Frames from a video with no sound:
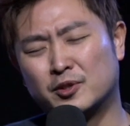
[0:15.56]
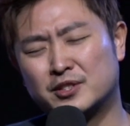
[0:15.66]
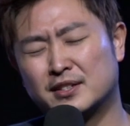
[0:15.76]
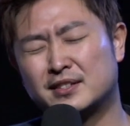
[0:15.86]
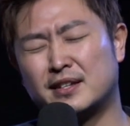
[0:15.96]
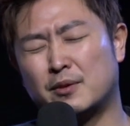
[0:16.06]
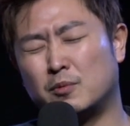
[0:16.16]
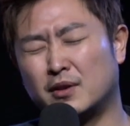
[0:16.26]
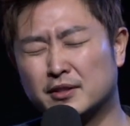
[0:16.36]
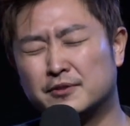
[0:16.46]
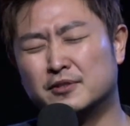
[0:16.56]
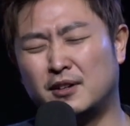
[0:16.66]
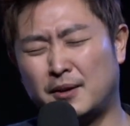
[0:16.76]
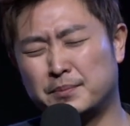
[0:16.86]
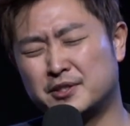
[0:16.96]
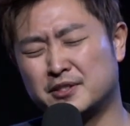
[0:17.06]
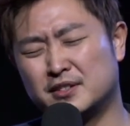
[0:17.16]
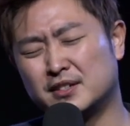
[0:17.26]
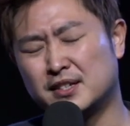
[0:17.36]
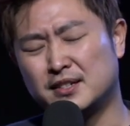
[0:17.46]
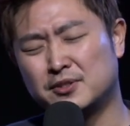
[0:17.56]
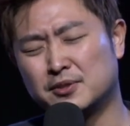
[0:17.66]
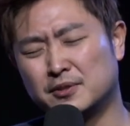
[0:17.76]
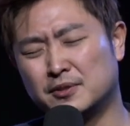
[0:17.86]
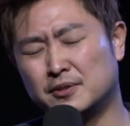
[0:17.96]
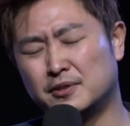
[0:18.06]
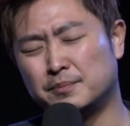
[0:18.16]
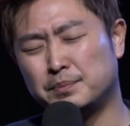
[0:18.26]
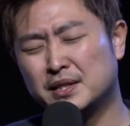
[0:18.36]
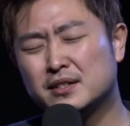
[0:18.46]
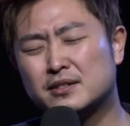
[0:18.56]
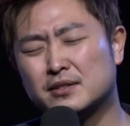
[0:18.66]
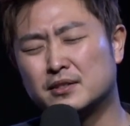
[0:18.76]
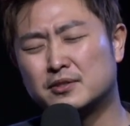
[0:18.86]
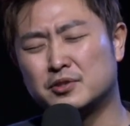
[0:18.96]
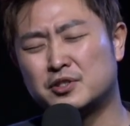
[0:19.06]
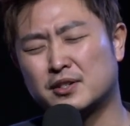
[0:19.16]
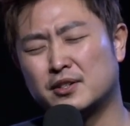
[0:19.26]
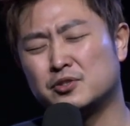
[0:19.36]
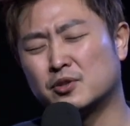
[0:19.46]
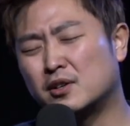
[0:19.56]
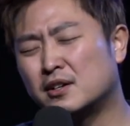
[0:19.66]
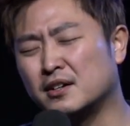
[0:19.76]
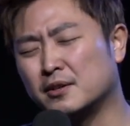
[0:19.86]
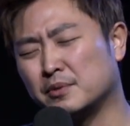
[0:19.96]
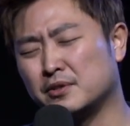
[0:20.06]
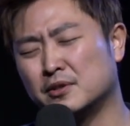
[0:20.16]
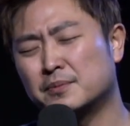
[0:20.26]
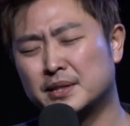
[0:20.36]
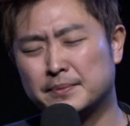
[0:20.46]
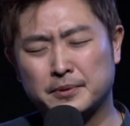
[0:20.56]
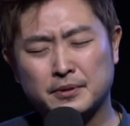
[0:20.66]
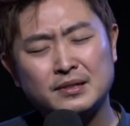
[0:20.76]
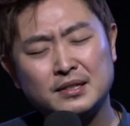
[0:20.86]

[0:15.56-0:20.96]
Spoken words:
just that wonderful opportunity to be here to share your heart with your people.